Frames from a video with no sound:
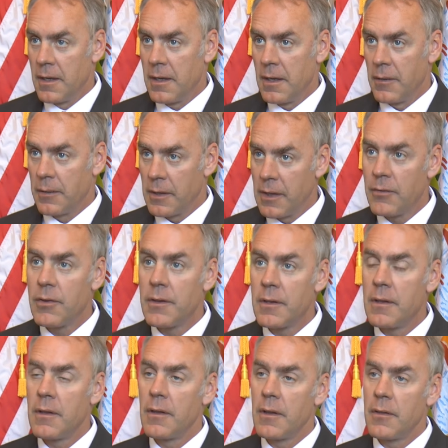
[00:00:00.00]
You know,
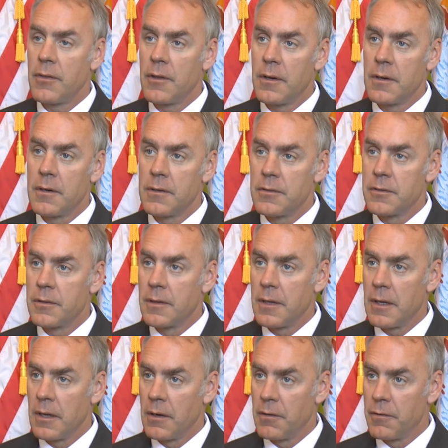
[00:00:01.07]
given that there's,
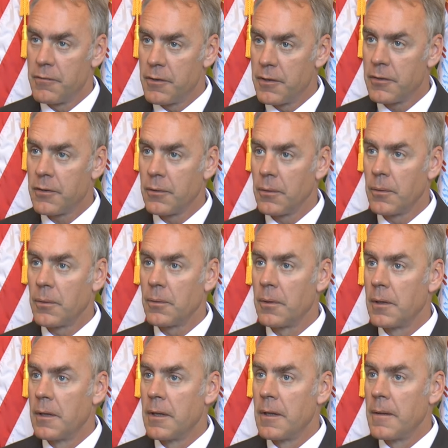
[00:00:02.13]
you know, fiscal
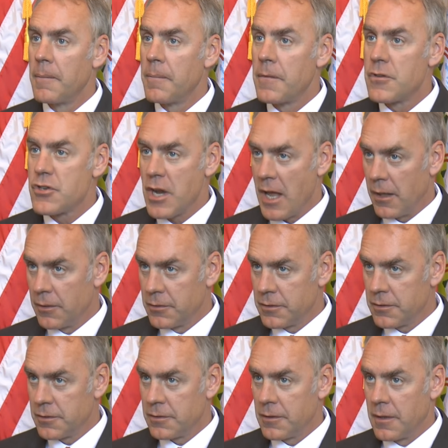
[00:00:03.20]

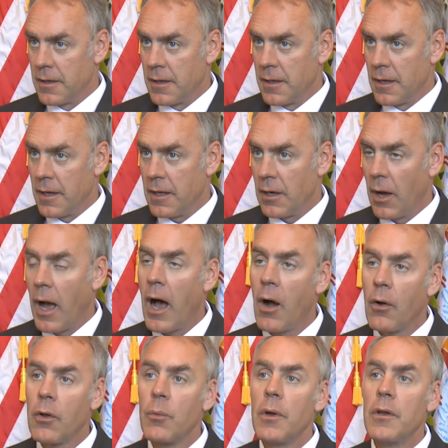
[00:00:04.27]
challenges, you know,
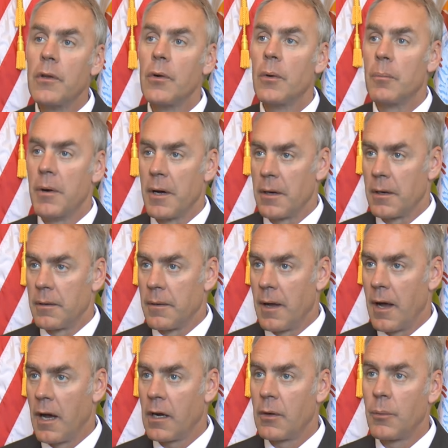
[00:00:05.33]
how can we do it better?
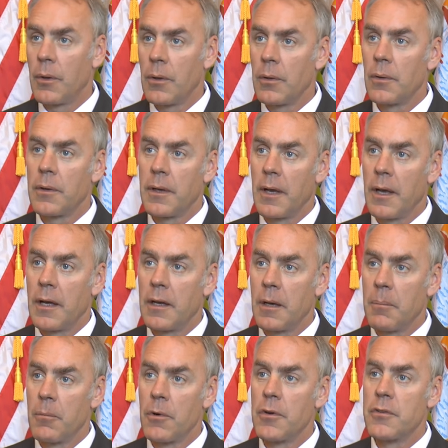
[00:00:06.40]
How can we look at
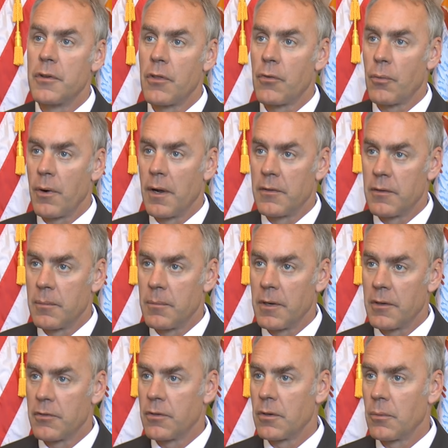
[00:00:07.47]
emerging threats and
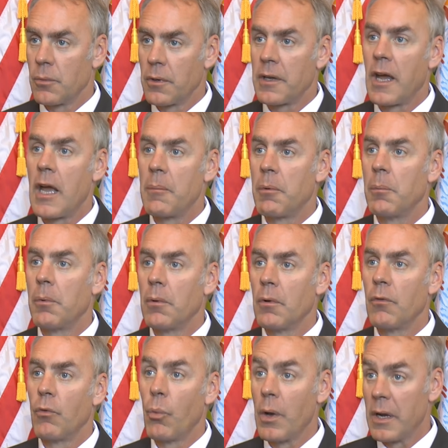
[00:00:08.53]
make sure we're
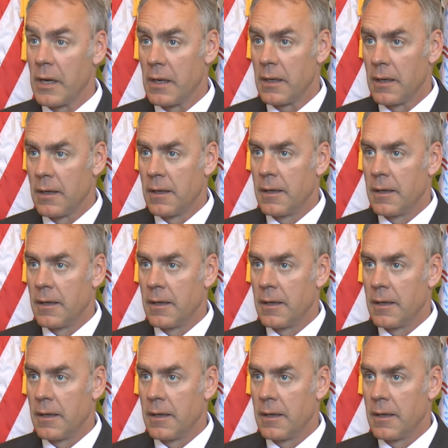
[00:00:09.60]
capable of winning?